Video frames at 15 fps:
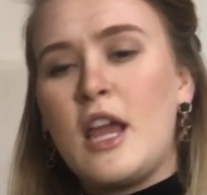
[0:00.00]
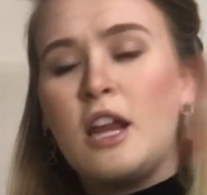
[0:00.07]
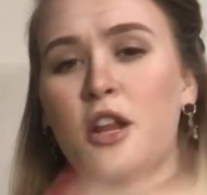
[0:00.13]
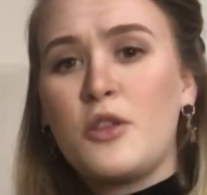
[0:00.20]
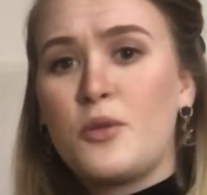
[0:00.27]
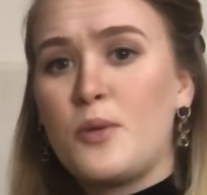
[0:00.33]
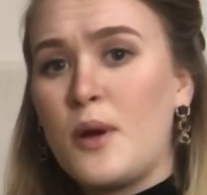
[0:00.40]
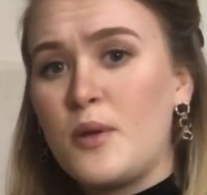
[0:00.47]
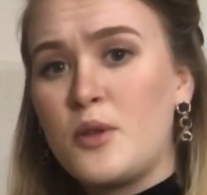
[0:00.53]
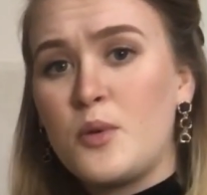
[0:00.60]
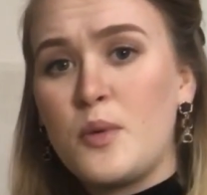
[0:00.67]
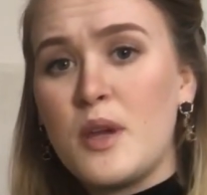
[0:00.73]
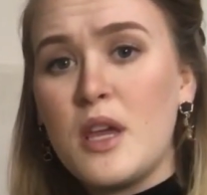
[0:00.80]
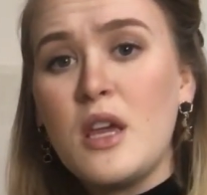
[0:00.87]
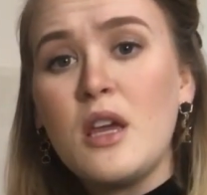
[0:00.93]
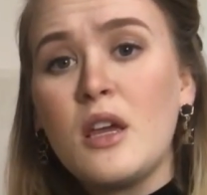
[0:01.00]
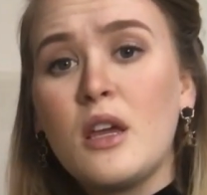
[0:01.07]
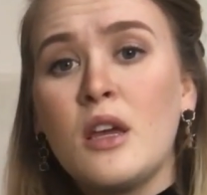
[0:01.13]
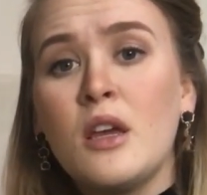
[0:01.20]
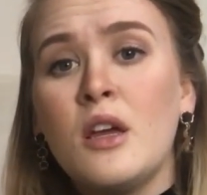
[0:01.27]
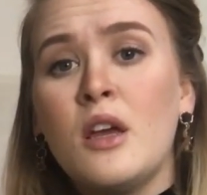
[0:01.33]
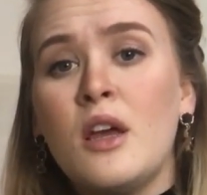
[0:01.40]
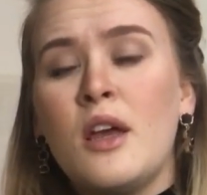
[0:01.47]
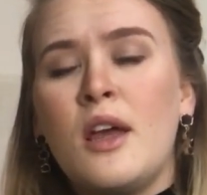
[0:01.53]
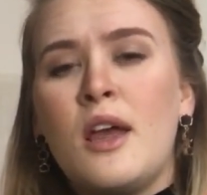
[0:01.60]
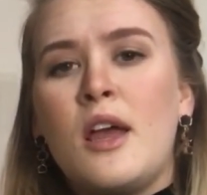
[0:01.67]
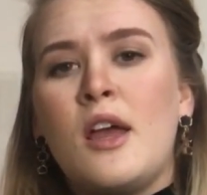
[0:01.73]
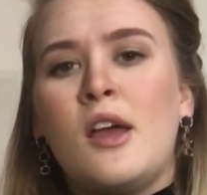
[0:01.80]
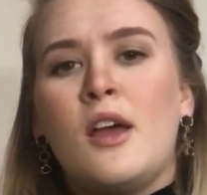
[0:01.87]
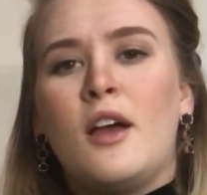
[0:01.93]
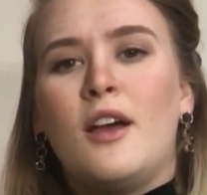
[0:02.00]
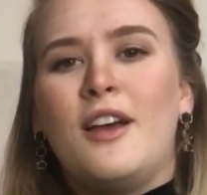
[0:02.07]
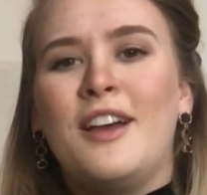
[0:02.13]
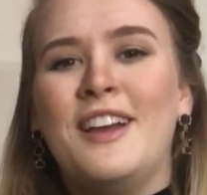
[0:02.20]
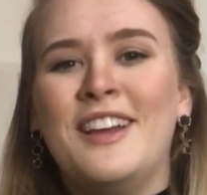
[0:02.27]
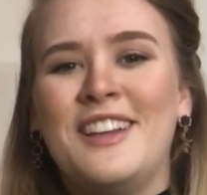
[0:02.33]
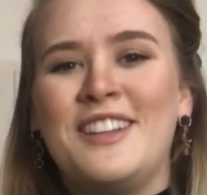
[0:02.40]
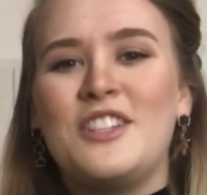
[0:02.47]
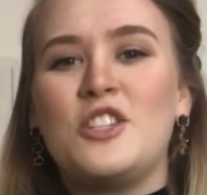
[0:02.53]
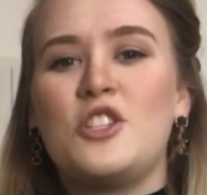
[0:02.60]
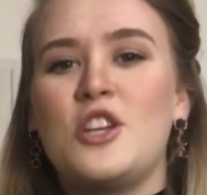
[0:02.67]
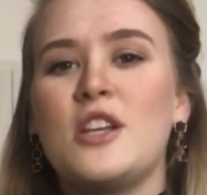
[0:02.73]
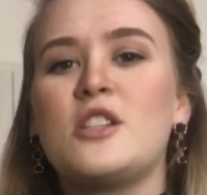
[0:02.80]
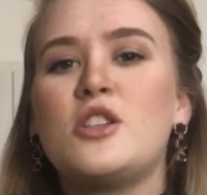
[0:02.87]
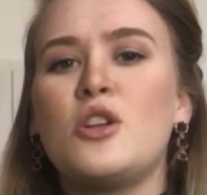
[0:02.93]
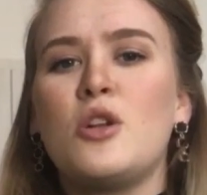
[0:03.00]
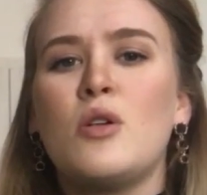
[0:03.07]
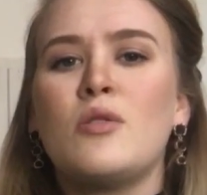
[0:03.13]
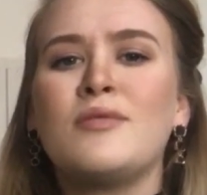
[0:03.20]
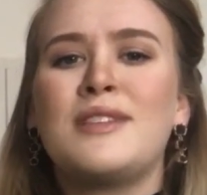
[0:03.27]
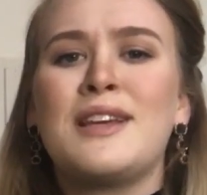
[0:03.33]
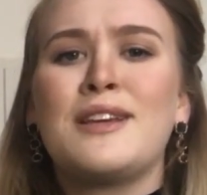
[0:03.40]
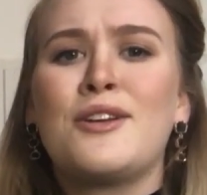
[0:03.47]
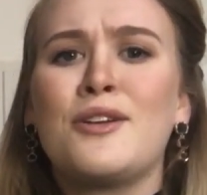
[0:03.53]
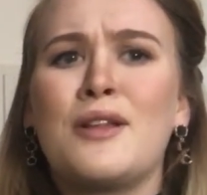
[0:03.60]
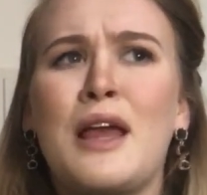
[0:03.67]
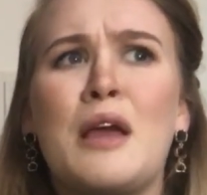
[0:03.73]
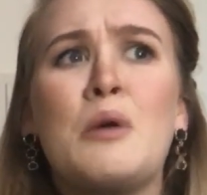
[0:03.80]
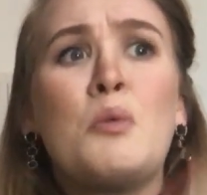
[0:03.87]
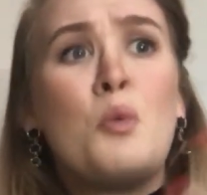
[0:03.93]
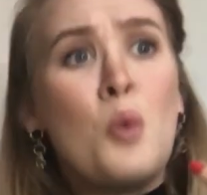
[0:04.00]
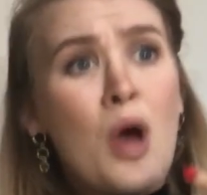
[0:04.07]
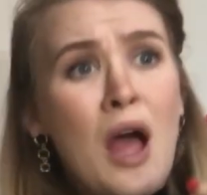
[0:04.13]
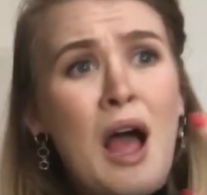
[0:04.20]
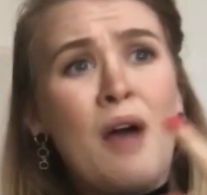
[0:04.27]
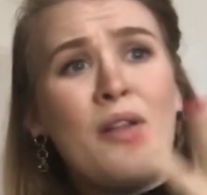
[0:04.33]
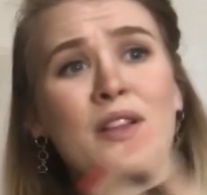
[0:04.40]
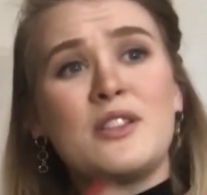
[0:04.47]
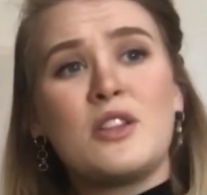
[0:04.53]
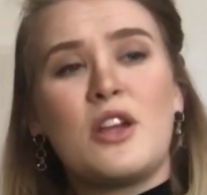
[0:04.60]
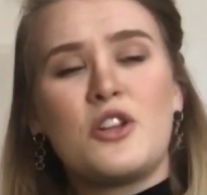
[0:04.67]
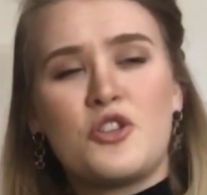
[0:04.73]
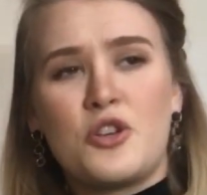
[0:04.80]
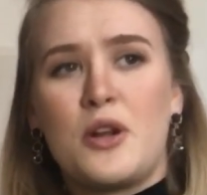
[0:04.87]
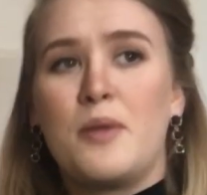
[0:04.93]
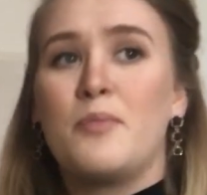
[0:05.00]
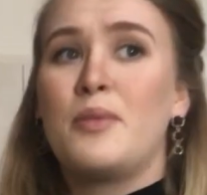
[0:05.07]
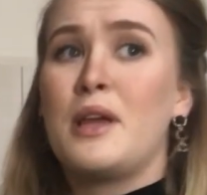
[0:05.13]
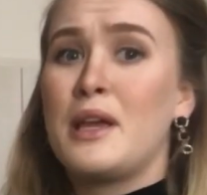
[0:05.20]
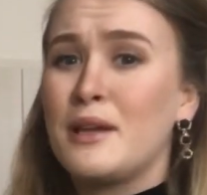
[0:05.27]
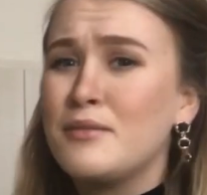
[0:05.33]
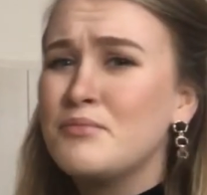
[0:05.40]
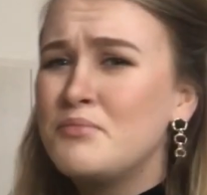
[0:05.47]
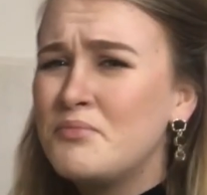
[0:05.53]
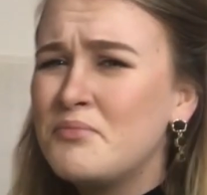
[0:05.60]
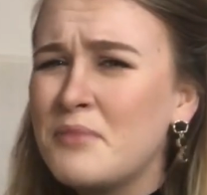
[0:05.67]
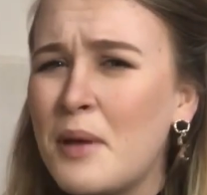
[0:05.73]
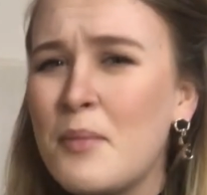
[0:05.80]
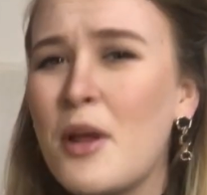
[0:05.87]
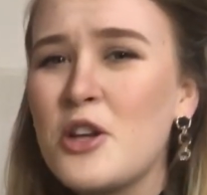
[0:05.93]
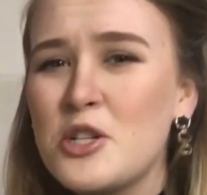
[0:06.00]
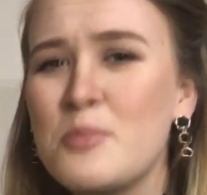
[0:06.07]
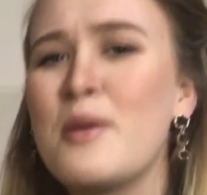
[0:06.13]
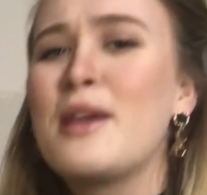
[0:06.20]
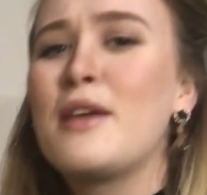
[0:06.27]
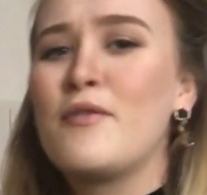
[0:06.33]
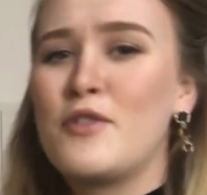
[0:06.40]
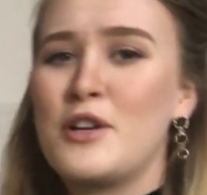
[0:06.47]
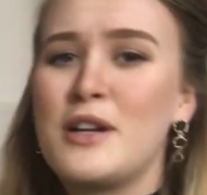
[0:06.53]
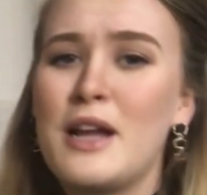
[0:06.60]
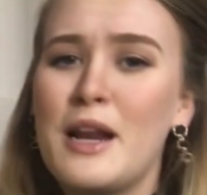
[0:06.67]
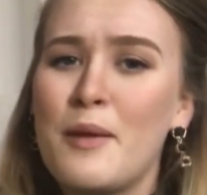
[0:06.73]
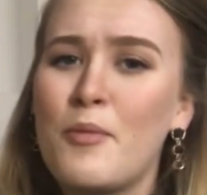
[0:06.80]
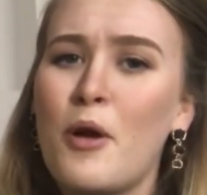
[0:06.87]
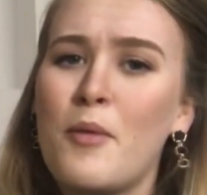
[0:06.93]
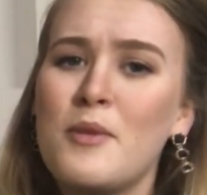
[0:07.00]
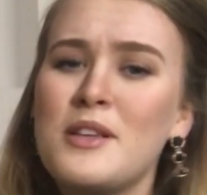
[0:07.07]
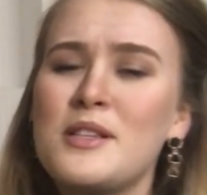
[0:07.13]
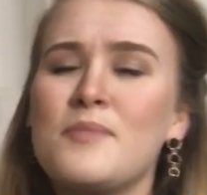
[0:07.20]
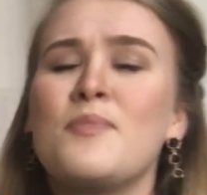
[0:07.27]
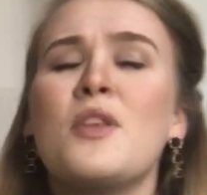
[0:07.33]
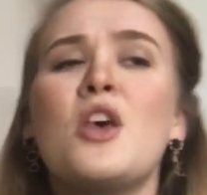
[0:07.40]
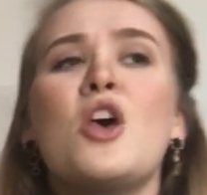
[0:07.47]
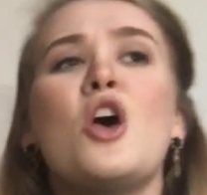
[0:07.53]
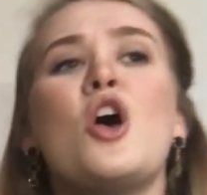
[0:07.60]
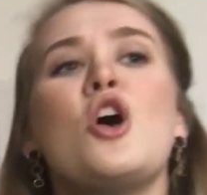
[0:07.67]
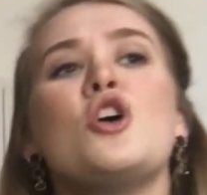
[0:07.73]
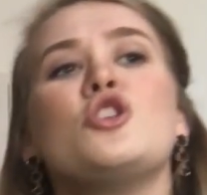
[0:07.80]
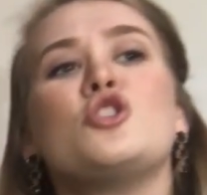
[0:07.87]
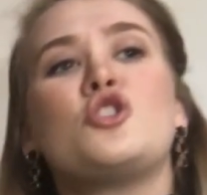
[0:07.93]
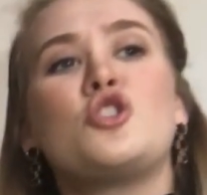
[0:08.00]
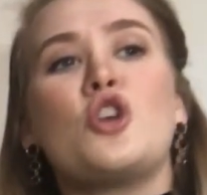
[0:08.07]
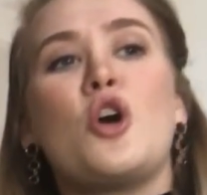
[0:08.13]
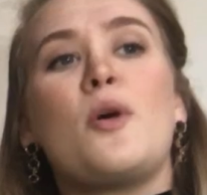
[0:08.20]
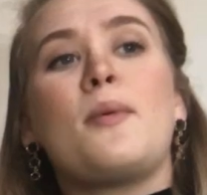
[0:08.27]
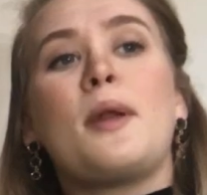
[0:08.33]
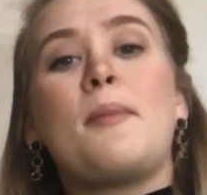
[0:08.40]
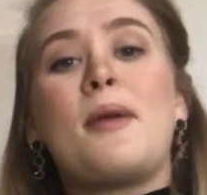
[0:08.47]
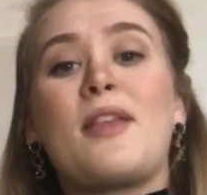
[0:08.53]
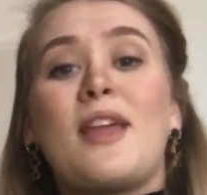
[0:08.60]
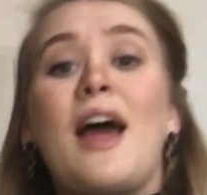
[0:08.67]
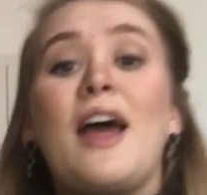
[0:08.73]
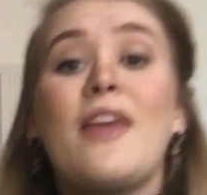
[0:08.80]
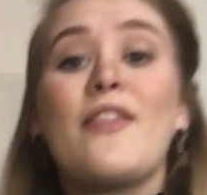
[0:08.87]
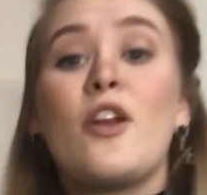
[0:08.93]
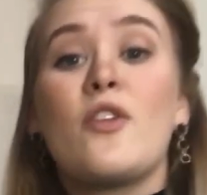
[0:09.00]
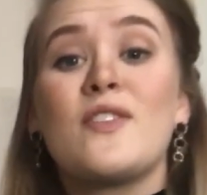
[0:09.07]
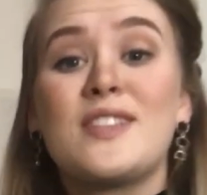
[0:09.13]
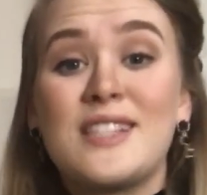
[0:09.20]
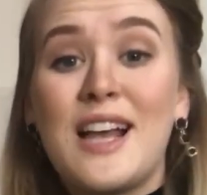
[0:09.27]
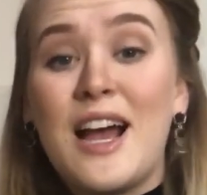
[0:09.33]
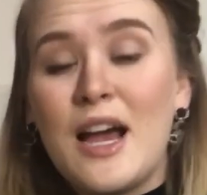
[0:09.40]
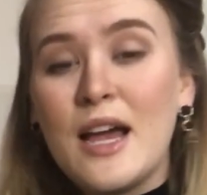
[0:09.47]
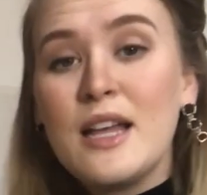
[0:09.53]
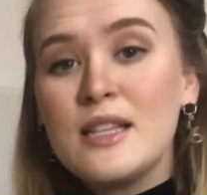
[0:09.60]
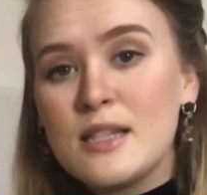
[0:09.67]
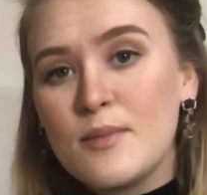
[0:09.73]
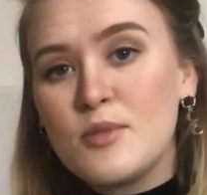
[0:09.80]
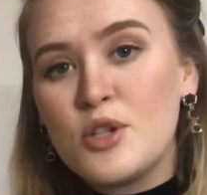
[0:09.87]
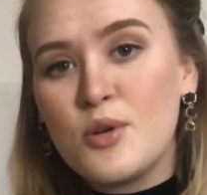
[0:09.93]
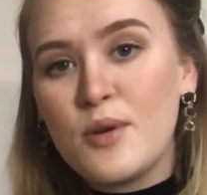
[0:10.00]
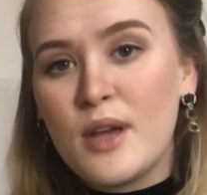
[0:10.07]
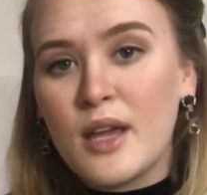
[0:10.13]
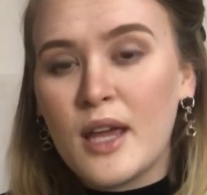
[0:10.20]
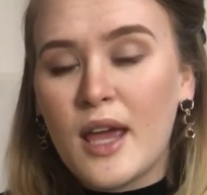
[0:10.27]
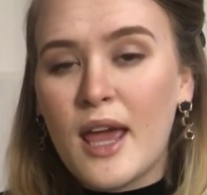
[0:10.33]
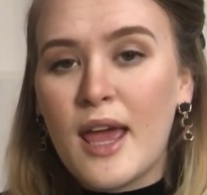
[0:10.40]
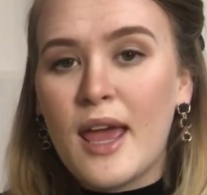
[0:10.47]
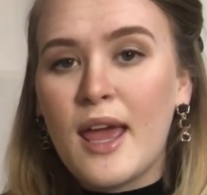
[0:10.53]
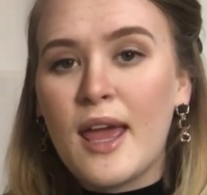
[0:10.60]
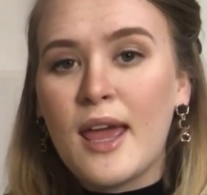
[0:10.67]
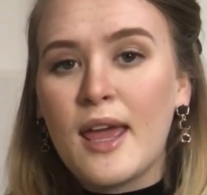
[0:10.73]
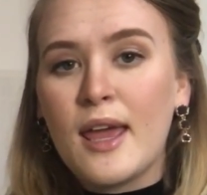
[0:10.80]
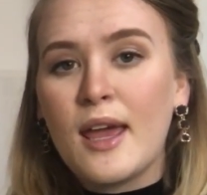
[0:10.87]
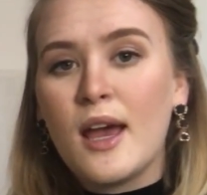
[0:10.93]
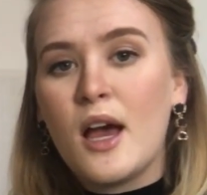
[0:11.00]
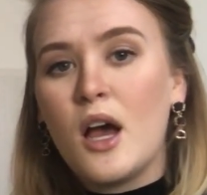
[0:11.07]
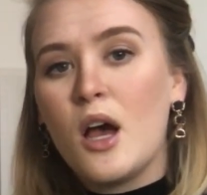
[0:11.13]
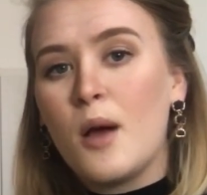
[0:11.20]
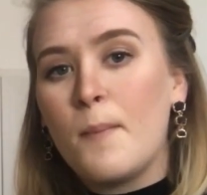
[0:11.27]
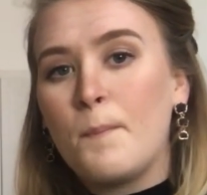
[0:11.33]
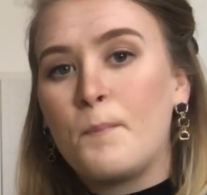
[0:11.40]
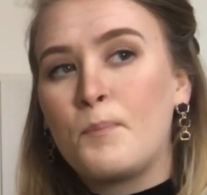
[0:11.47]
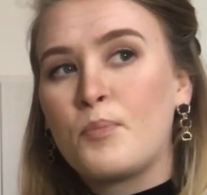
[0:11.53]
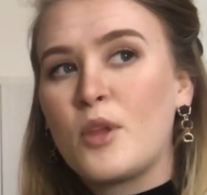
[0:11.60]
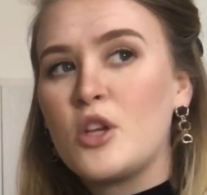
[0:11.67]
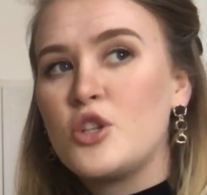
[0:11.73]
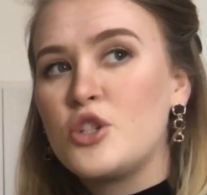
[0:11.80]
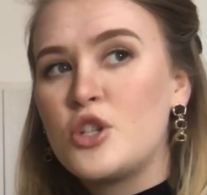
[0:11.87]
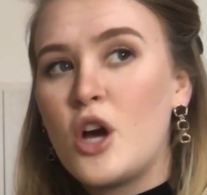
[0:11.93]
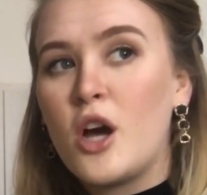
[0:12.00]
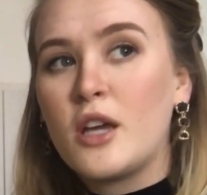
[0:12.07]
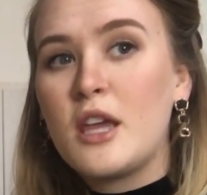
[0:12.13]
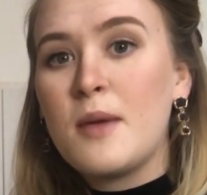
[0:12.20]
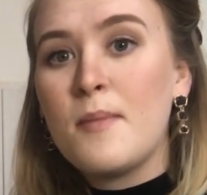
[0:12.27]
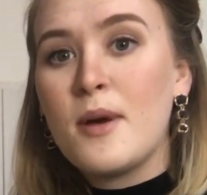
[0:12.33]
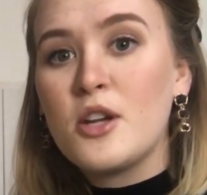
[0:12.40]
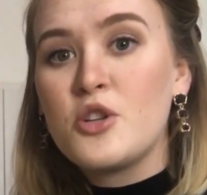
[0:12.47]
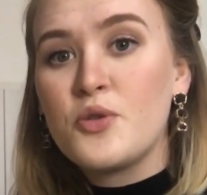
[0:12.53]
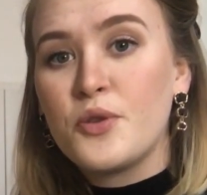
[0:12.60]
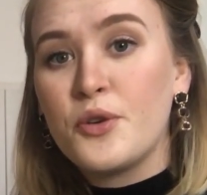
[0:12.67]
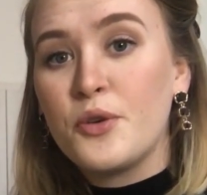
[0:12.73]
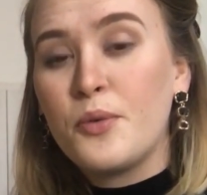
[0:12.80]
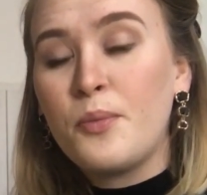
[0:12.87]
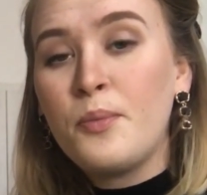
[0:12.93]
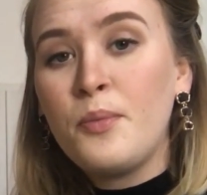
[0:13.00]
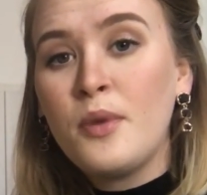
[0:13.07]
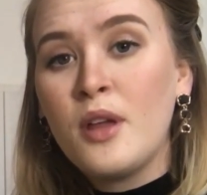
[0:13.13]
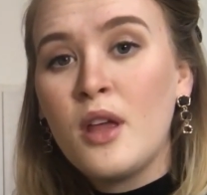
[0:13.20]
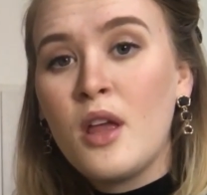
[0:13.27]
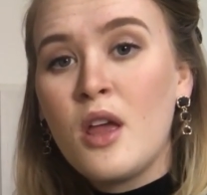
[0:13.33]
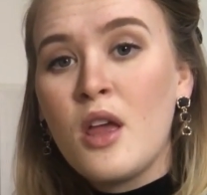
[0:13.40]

eat it throughout the week. Just so you don't think you're like, wow, that's a lot of shrimp. Like, I'm not just making it for tonight, I promise. So I'm gonna make that, and then on the sides, I'm doing a shiitake mushroom